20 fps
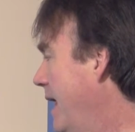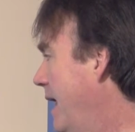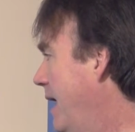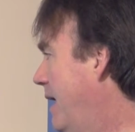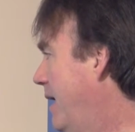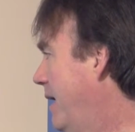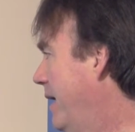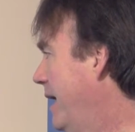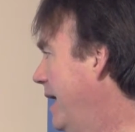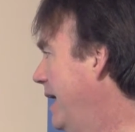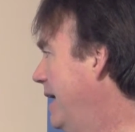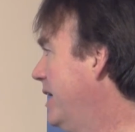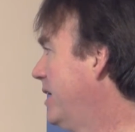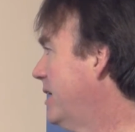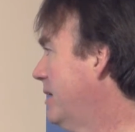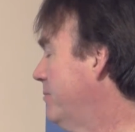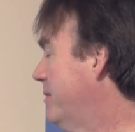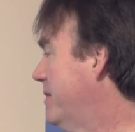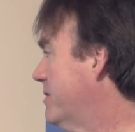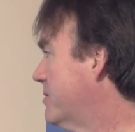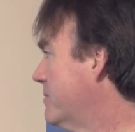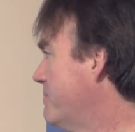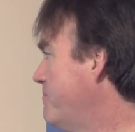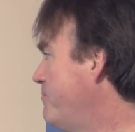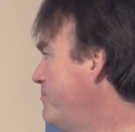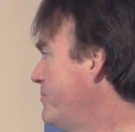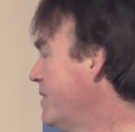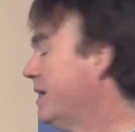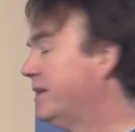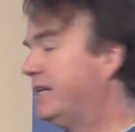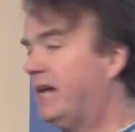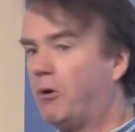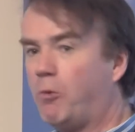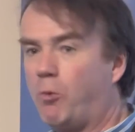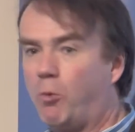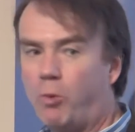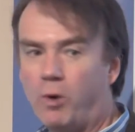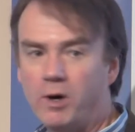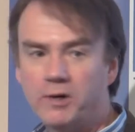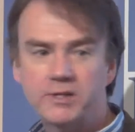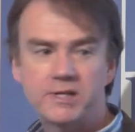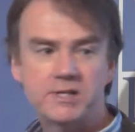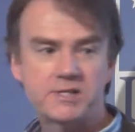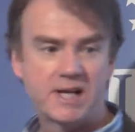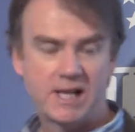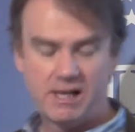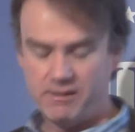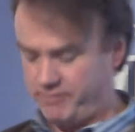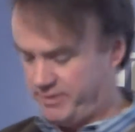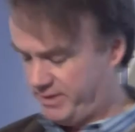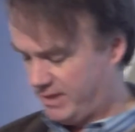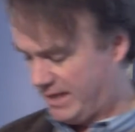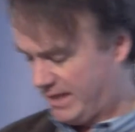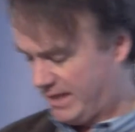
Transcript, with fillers: uh, a little bit. Now, what is Alvin